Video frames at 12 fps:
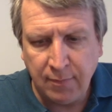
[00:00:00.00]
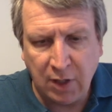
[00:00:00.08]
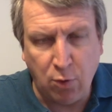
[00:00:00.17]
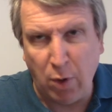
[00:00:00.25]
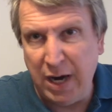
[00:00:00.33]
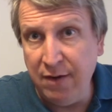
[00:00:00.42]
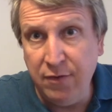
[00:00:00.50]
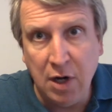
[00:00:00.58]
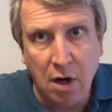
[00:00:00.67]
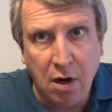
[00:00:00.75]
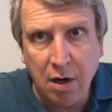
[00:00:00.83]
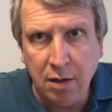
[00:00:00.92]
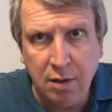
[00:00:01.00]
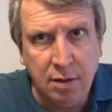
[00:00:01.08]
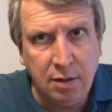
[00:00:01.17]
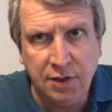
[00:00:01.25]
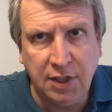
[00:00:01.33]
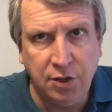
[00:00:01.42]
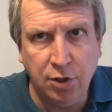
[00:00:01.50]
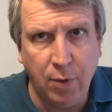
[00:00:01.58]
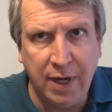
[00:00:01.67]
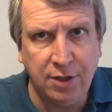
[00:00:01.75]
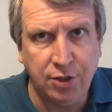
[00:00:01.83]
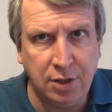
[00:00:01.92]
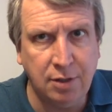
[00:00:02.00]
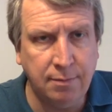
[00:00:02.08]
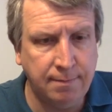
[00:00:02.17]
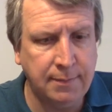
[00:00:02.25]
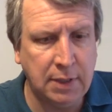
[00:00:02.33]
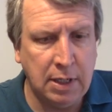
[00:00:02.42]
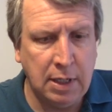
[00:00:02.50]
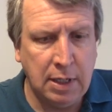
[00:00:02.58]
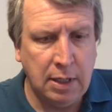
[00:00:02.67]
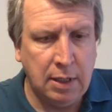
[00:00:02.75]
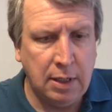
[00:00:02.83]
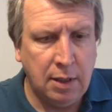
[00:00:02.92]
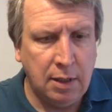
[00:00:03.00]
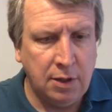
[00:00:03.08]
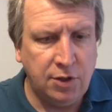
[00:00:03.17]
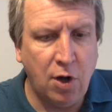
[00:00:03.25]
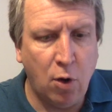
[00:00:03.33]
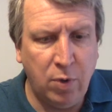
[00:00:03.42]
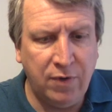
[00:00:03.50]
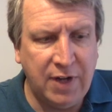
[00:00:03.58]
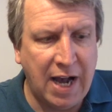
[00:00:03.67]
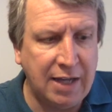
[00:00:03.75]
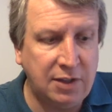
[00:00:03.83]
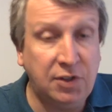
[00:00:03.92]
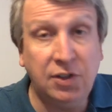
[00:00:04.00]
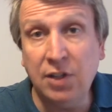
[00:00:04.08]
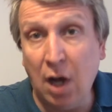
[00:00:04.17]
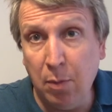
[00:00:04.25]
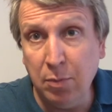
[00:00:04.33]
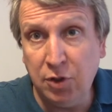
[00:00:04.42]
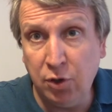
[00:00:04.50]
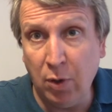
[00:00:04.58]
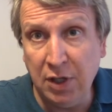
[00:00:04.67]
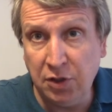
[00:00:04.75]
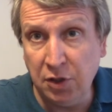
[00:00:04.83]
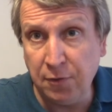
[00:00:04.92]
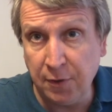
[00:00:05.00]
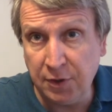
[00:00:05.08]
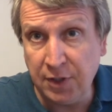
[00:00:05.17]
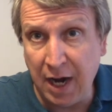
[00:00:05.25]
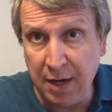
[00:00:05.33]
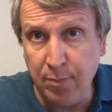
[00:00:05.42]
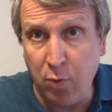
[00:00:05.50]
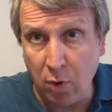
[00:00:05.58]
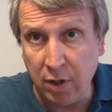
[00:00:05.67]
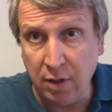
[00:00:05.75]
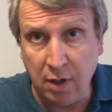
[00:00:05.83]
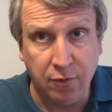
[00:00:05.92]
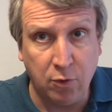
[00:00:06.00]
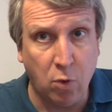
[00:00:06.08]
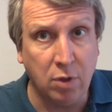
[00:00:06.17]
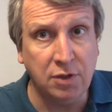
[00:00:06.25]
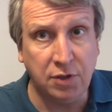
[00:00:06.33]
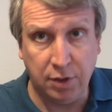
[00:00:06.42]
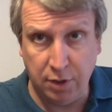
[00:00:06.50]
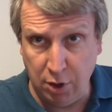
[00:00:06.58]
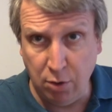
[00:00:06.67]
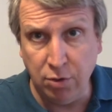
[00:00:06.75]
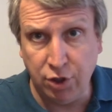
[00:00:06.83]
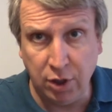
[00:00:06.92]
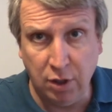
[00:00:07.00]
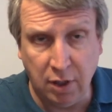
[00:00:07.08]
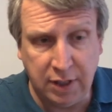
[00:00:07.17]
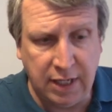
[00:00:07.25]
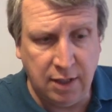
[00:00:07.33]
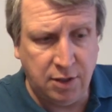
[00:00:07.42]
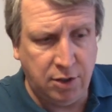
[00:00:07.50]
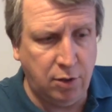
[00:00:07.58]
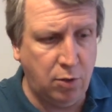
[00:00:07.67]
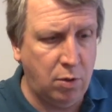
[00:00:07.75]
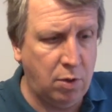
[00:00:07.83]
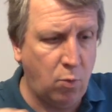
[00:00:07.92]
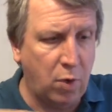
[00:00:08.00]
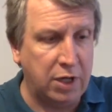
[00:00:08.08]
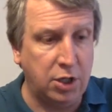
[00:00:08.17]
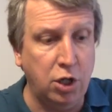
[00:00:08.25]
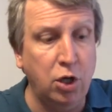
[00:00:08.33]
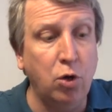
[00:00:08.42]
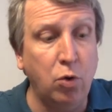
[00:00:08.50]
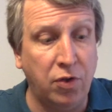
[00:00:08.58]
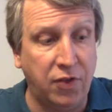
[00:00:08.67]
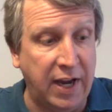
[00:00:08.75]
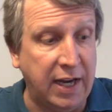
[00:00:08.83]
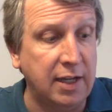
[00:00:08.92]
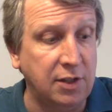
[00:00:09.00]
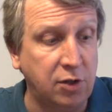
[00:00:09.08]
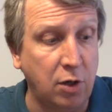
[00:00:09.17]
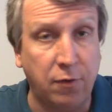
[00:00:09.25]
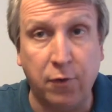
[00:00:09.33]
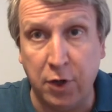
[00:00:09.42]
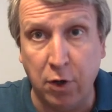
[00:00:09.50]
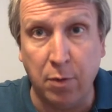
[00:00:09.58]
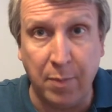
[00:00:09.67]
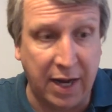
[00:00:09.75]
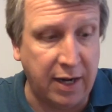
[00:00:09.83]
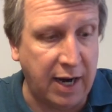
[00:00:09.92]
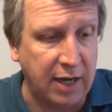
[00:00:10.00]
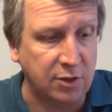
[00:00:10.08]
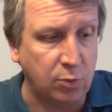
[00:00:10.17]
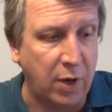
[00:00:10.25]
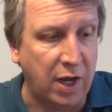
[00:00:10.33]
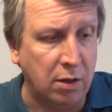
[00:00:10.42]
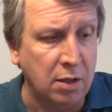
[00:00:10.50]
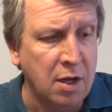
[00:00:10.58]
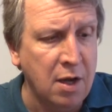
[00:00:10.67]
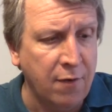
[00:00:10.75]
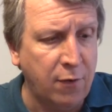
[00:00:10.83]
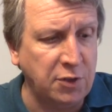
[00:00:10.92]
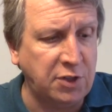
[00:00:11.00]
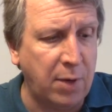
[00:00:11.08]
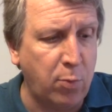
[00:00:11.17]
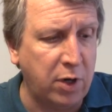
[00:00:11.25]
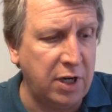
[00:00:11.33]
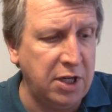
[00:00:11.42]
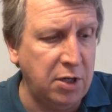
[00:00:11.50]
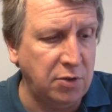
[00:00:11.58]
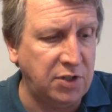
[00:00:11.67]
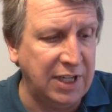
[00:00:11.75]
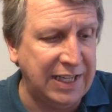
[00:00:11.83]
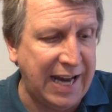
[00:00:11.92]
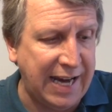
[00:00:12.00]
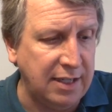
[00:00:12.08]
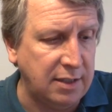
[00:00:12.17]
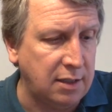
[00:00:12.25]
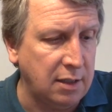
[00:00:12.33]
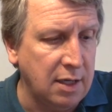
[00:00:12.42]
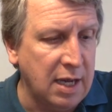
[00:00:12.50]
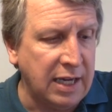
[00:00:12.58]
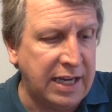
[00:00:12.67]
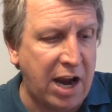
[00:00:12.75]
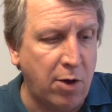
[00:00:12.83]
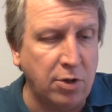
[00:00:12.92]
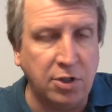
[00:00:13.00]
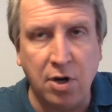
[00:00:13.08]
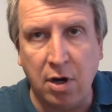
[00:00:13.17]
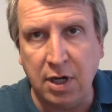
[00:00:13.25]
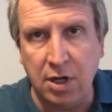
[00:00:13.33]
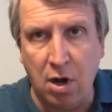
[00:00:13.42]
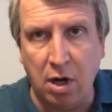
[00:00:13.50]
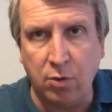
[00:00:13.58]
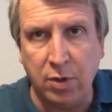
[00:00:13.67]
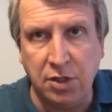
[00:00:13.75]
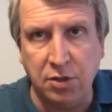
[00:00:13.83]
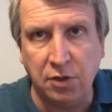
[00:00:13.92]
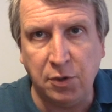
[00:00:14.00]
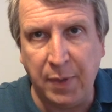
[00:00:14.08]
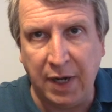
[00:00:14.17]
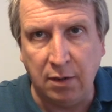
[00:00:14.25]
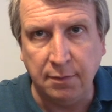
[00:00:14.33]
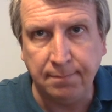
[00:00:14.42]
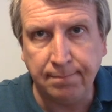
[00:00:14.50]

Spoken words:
graveyard situation. So we've got some choices for sideboard. Of course, you should look into what you think is good for your meta as well. First up, we're going to use Negate, counter target non-creature spell.